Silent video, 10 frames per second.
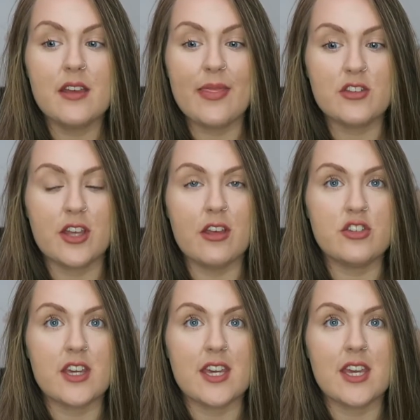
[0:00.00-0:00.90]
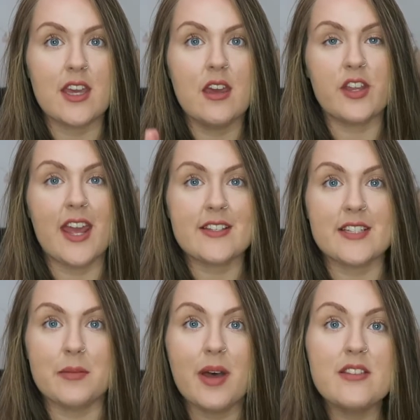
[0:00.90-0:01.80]
in the trilogy for the next
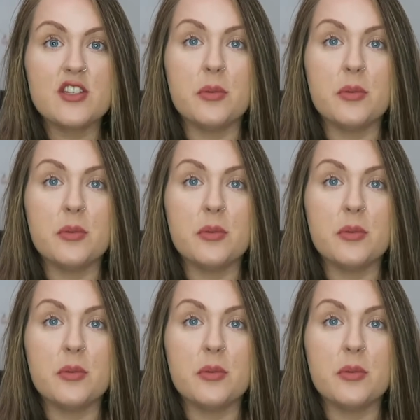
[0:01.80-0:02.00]
3 months.